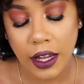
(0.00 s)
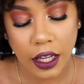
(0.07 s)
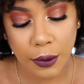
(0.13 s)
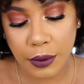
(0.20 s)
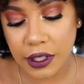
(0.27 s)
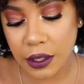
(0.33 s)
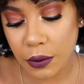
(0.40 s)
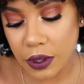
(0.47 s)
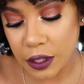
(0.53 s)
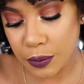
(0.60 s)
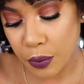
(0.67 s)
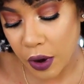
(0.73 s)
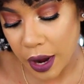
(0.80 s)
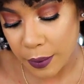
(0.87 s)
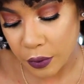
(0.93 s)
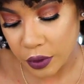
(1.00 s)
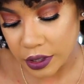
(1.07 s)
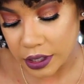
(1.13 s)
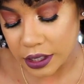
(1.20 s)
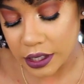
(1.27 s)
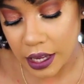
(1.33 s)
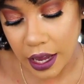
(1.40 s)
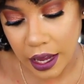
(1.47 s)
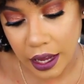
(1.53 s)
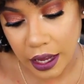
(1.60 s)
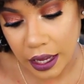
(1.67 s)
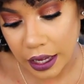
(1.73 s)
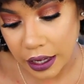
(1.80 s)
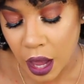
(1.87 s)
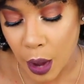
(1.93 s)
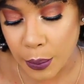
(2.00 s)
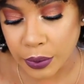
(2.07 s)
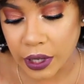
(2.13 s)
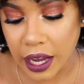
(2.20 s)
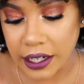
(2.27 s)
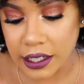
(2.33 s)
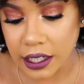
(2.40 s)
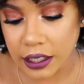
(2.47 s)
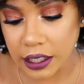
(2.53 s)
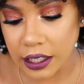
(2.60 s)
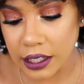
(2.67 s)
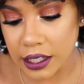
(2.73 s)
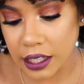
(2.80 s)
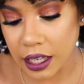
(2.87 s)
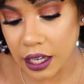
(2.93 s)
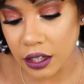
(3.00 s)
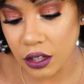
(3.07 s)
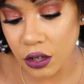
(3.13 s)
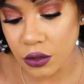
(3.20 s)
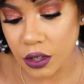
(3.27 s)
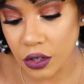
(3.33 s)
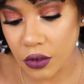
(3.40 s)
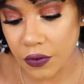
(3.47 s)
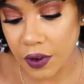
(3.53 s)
Let me see what this primer is saying. Apply to clean skin, use under